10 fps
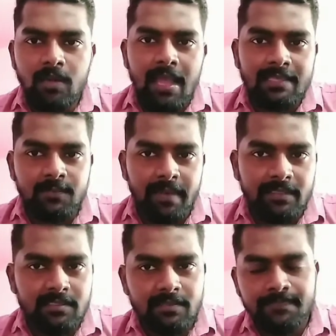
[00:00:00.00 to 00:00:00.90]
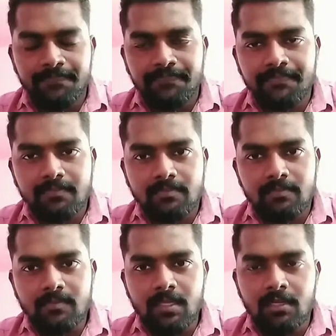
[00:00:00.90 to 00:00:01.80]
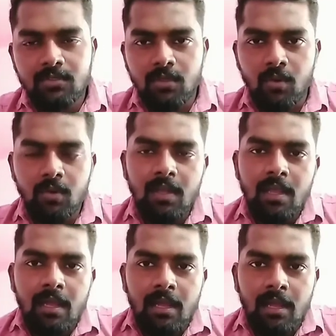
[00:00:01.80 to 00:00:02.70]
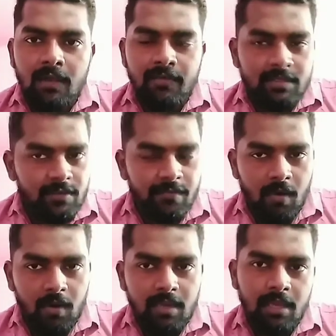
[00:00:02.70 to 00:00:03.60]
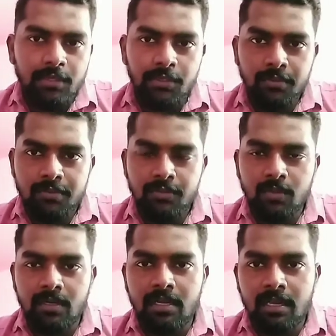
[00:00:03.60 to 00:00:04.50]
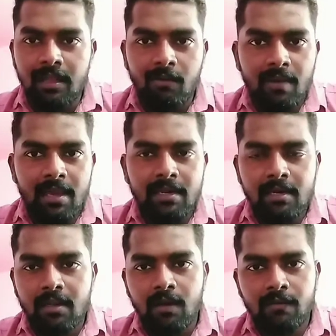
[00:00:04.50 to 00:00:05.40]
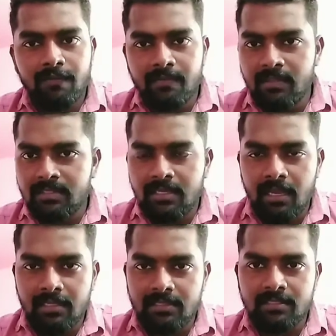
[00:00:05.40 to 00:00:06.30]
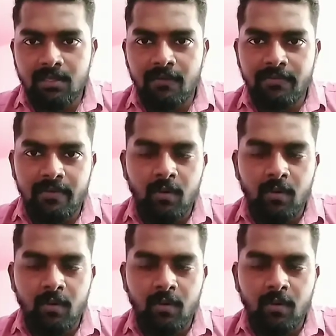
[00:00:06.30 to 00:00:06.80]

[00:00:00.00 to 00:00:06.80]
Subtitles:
aspects. So first of all, you should aware of this software.